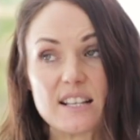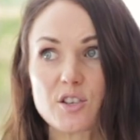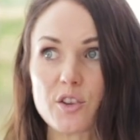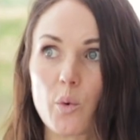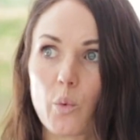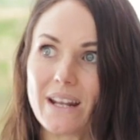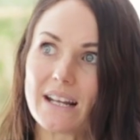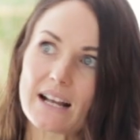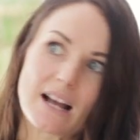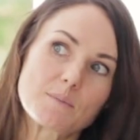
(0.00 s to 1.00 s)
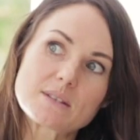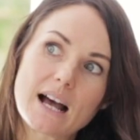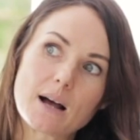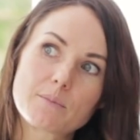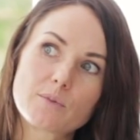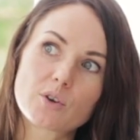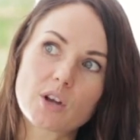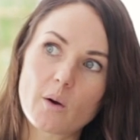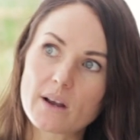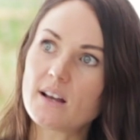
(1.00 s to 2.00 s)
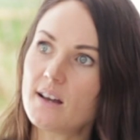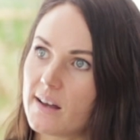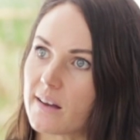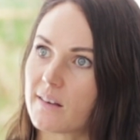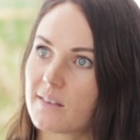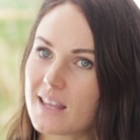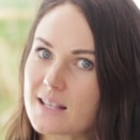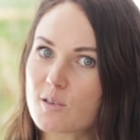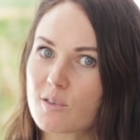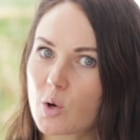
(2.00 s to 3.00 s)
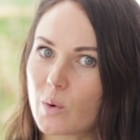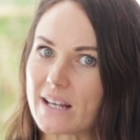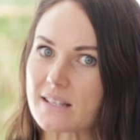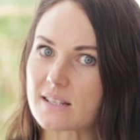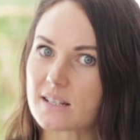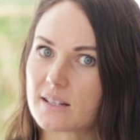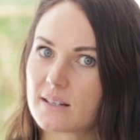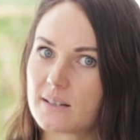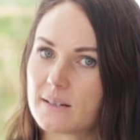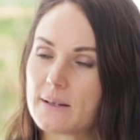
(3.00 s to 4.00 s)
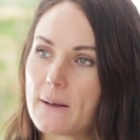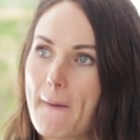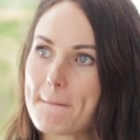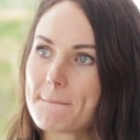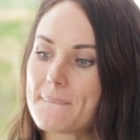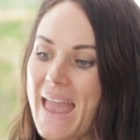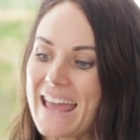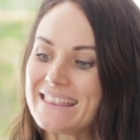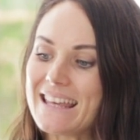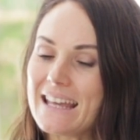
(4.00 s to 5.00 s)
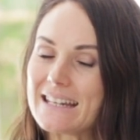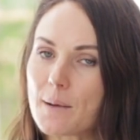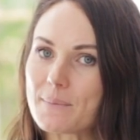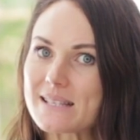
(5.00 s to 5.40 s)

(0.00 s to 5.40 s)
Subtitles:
so that when it comes up, you're going, that's a request. And then number